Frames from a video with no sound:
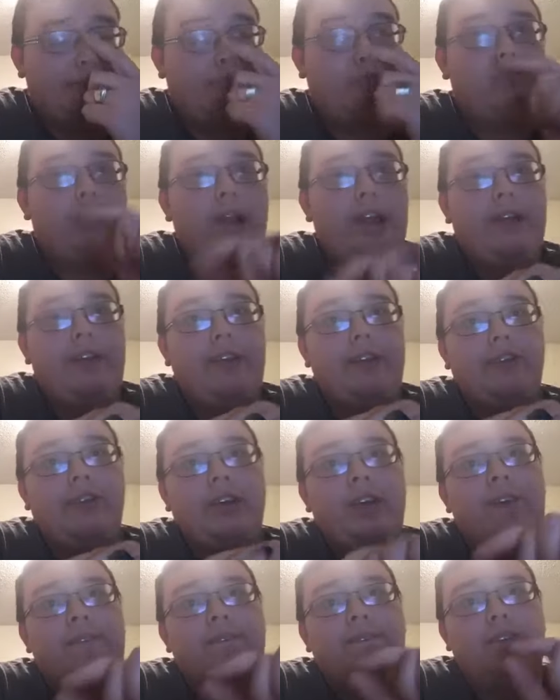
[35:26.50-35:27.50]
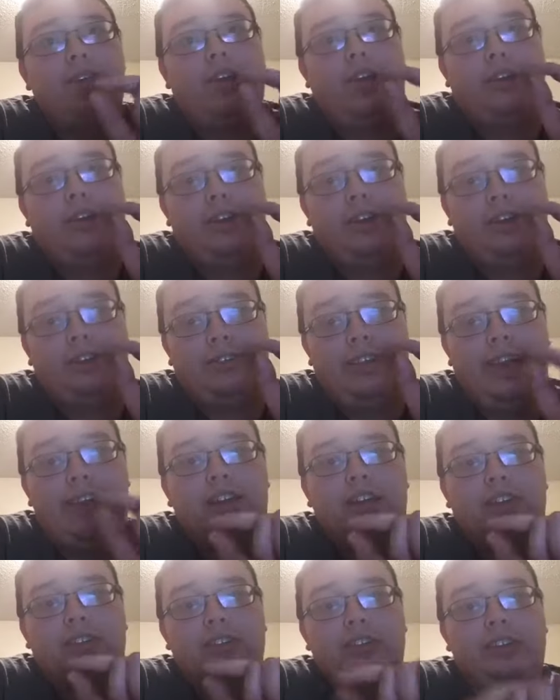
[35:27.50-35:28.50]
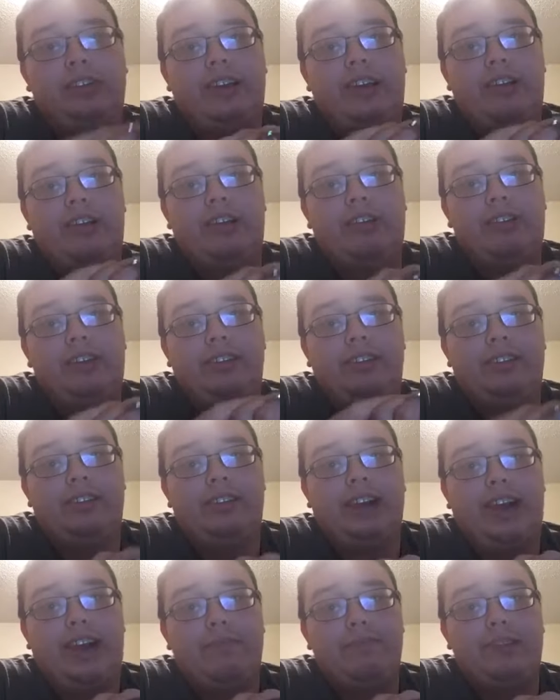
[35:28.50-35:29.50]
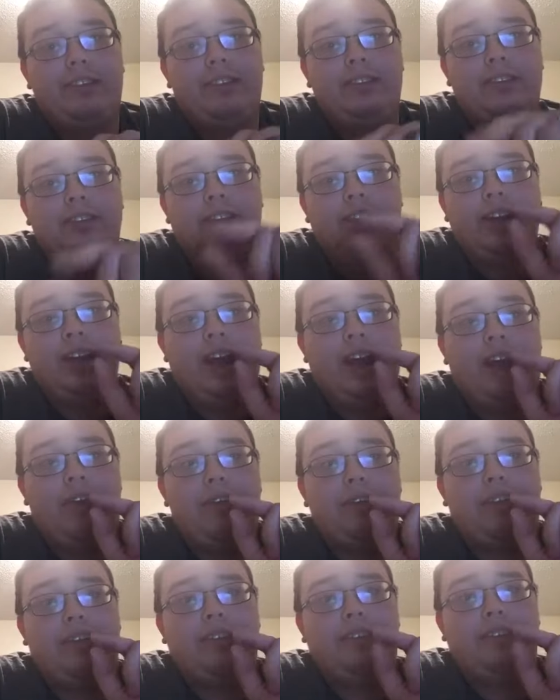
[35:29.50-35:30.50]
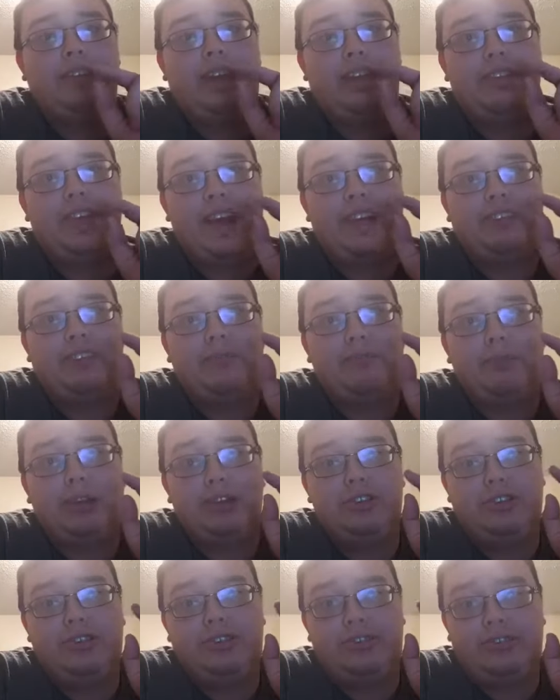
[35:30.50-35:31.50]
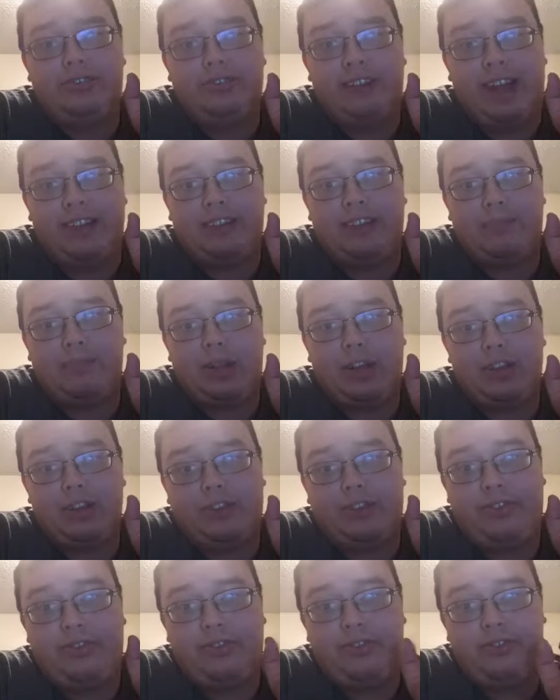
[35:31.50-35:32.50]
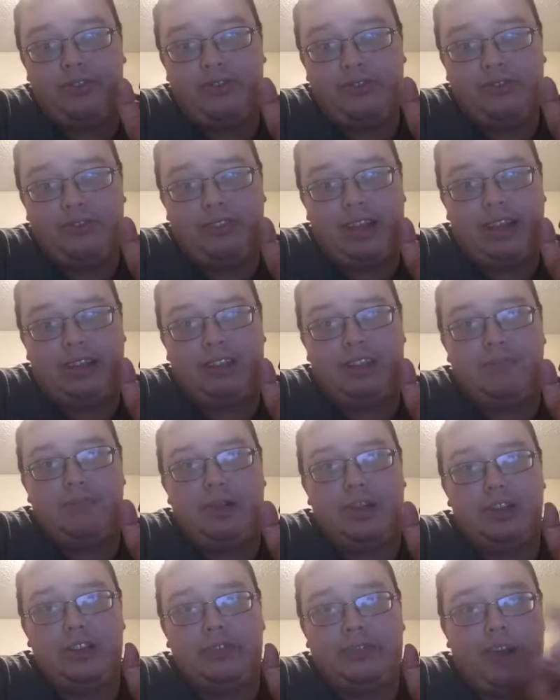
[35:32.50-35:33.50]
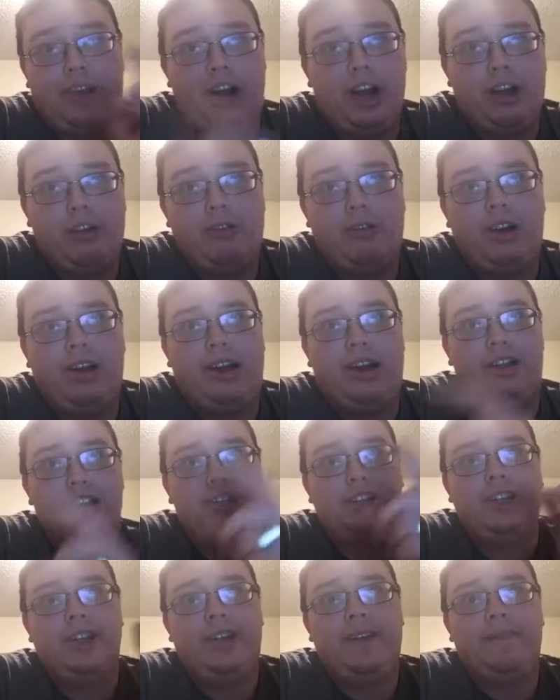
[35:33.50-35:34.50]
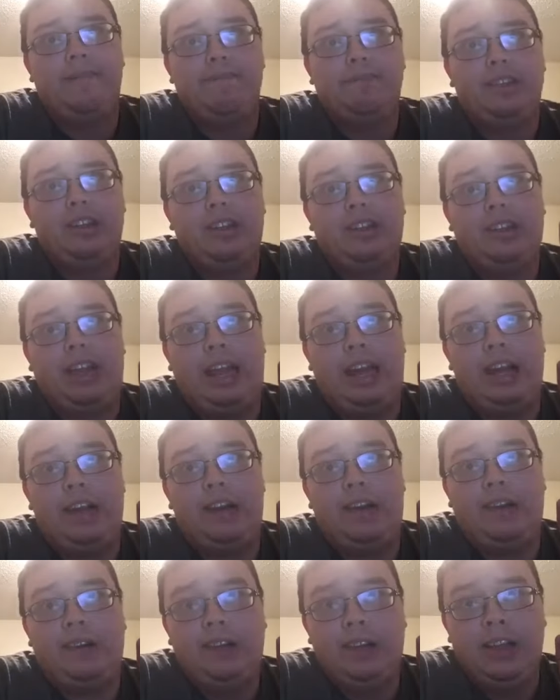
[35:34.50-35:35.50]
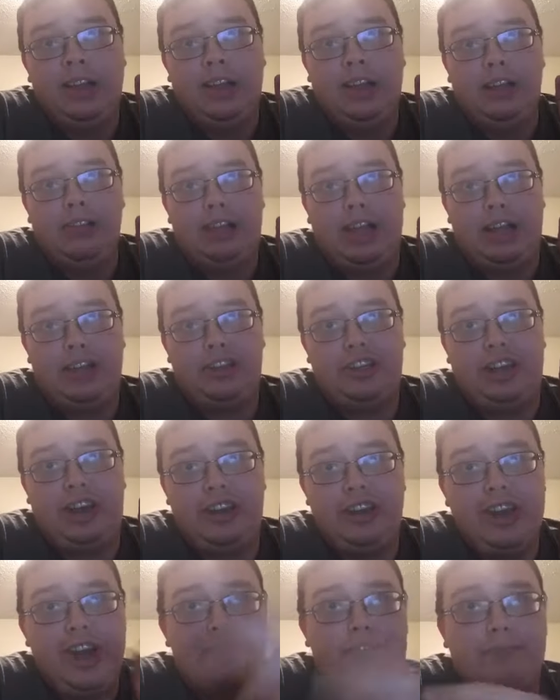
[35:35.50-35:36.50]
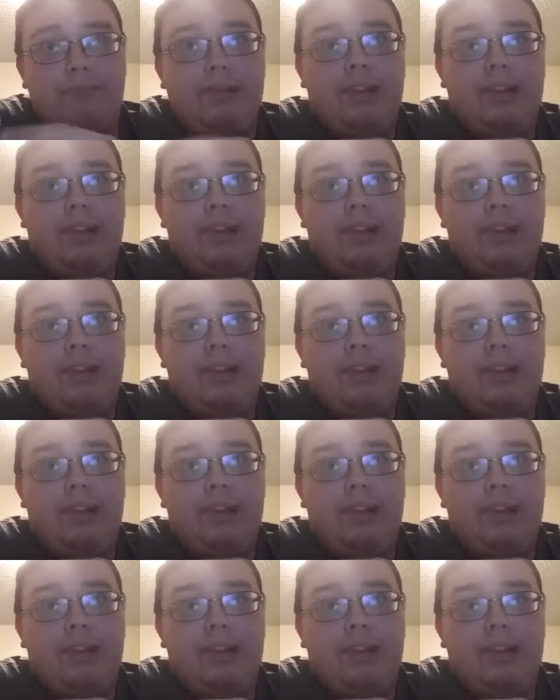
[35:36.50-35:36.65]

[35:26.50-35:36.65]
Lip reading: wingers are going to take a look at all these indictments, and they're going to say that's a bunch of hogwash. You know, they should have never been